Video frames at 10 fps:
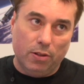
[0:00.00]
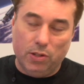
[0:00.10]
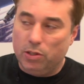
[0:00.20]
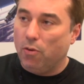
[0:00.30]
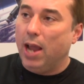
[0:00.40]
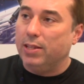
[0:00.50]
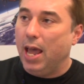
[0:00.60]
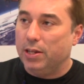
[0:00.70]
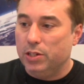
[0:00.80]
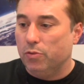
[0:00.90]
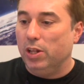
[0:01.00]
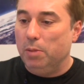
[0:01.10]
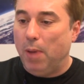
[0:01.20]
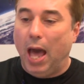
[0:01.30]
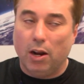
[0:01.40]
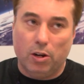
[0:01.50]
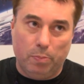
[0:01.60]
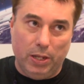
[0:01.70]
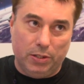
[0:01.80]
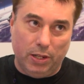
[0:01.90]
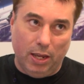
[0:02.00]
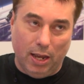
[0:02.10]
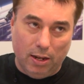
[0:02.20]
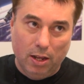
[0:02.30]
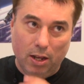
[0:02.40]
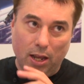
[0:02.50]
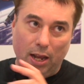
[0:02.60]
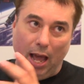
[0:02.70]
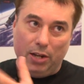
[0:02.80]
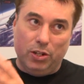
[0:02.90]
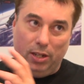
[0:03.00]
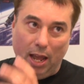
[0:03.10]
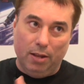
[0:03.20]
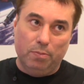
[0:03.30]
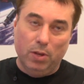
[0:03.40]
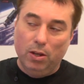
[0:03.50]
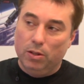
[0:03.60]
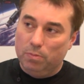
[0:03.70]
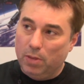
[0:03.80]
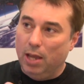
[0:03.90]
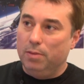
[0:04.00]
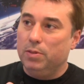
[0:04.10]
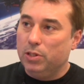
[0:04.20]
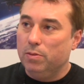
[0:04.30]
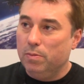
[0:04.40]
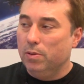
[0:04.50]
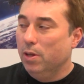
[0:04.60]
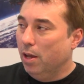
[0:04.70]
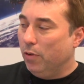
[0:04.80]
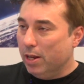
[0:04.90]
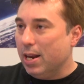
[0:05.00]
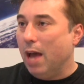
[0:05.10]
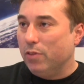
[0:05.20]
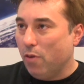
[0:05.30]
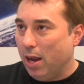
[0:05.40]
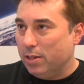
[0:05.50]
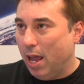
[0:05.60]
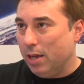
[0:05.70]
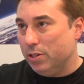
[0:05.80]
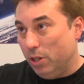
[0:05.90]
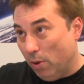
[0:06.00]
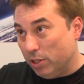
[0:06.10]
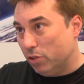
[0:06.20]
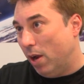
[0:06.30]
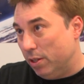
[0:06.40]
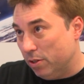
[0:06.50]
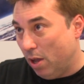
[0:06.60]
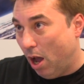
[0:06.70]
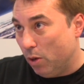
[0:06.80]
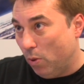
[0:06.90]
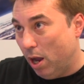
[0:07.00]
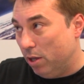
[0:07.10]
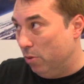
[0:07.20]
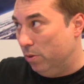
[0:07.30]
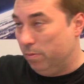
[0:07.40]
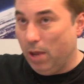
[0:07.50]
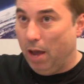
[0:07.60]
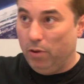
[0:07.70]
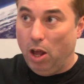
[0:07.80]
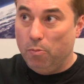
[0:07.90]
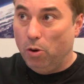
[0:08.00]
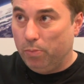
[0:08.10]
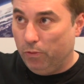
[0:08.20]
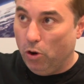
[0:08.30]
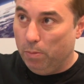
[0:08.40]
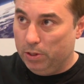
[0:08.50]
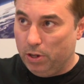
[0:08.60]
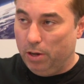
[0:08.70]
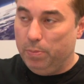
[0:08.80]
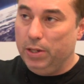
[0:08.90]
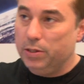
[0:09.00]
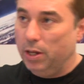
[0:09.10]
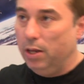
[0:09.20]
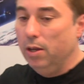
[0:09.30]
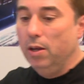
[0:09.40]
So DirectX is really bad on a PC. It actually, if you didn't have DirectX and you went straight to the hardware, you would have a lot more performance on a PC.